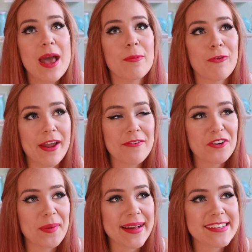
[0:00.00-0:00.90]
Pray
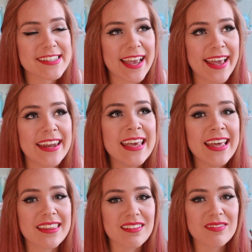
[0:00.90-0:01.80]
for my skin.
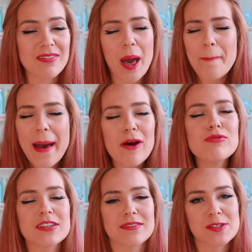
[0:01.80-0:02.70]
The
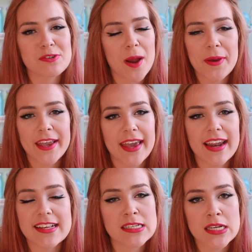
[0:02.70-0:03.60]
amount of scrubbing
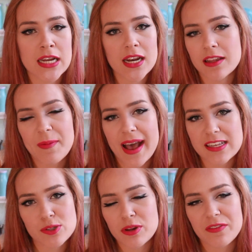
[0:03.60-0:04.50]
it has seen in the
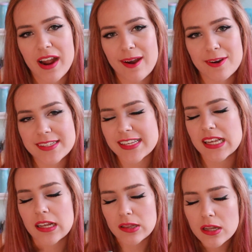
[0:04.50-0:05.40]
past 24 hours is
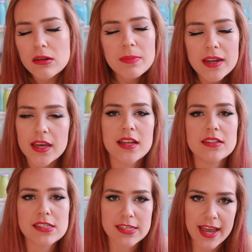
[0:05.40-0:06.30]
a little bit
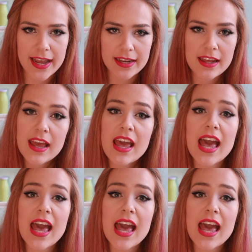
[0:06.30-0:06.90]
insane.